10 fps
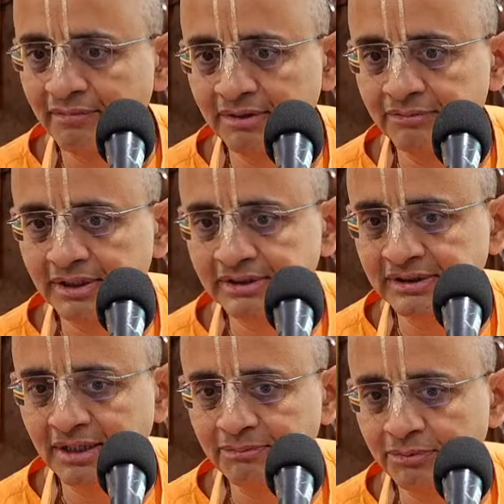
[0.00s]
Because
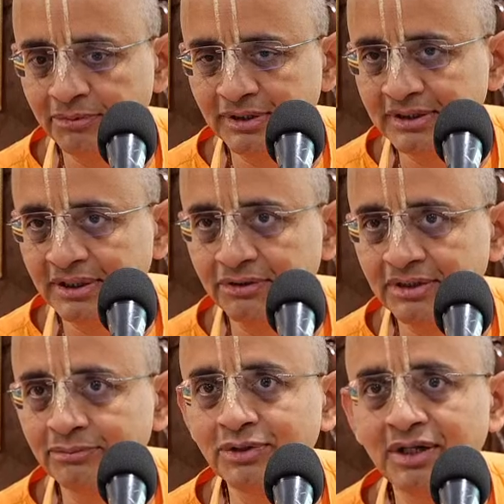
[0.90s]
Nityananda Prabhu entered
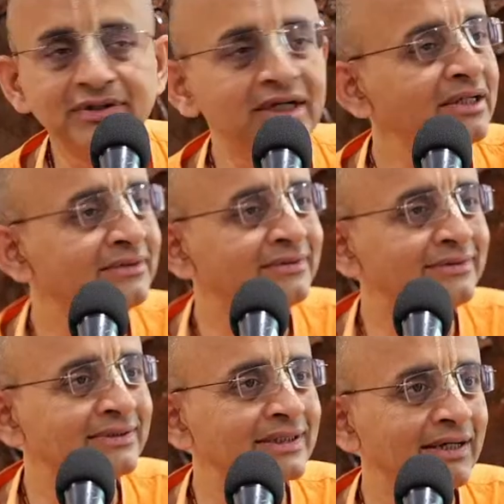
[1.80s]
into the mood of a
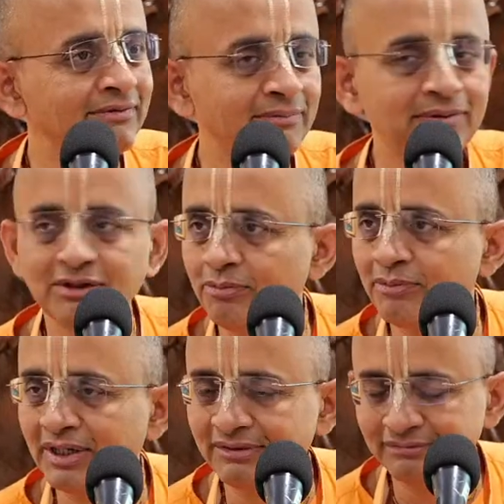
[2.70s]
covered by
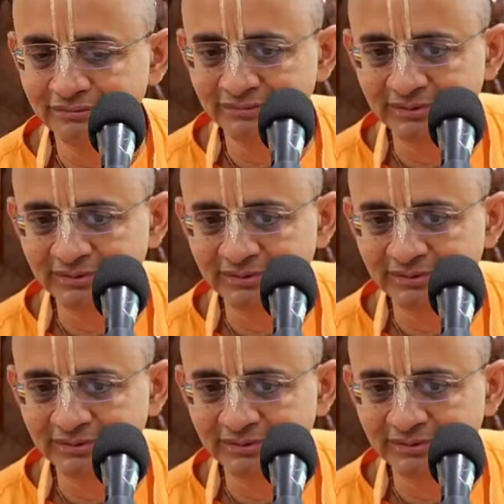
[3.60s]
Gopa.